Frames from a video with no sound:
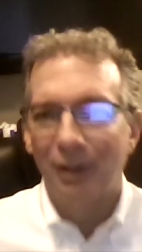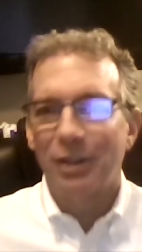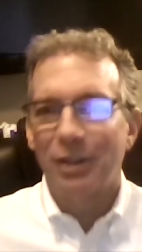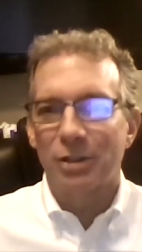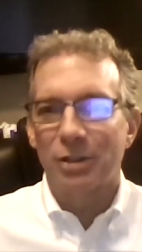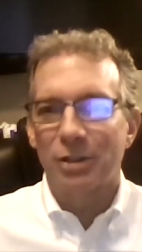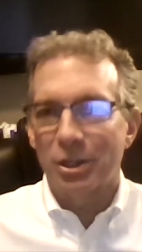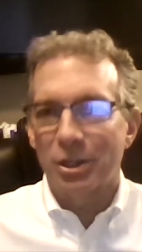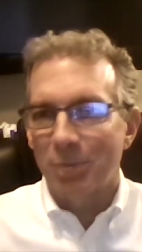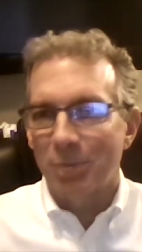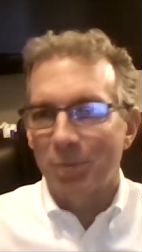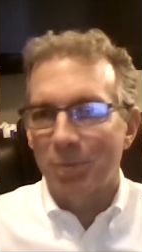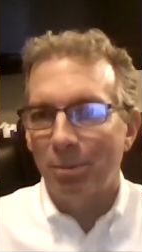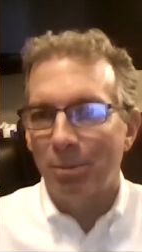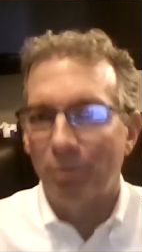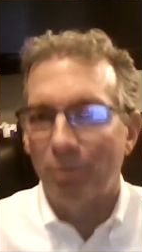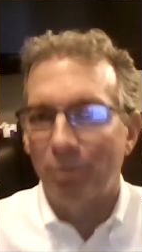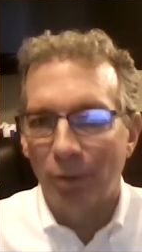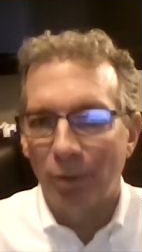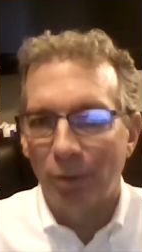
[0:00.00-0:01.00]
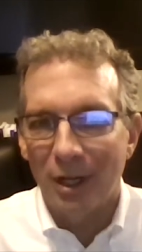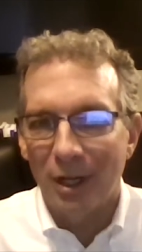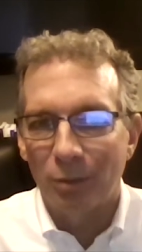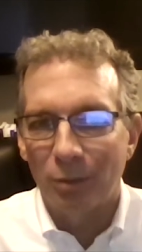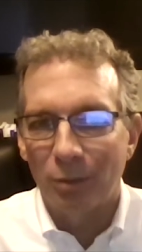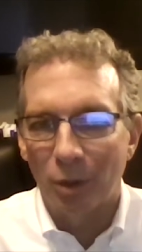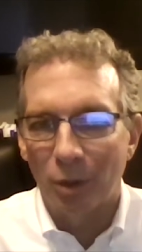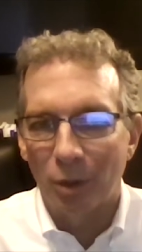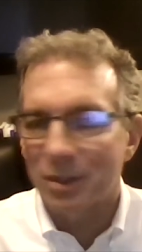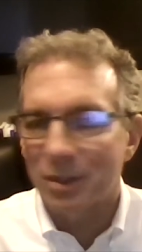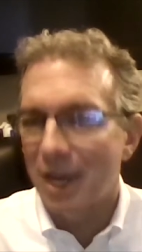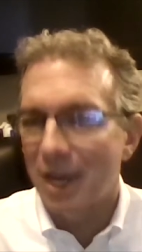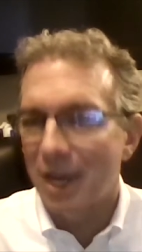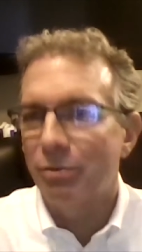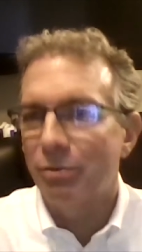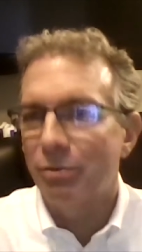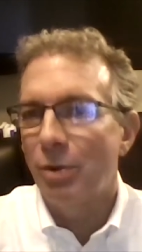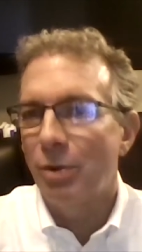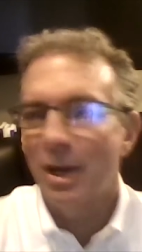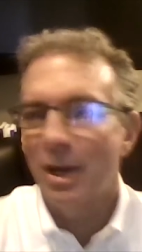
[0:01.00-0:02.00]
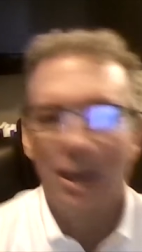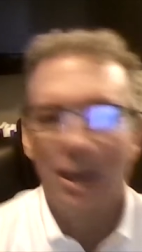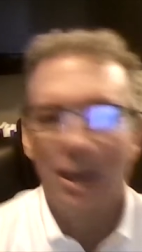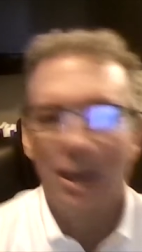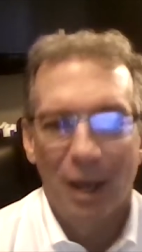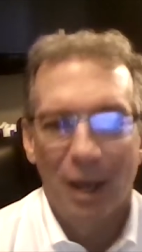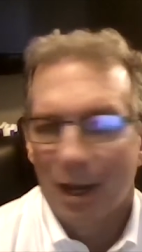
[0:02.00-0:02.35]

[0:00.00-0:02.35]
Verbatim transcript: As long as my brain works halfway,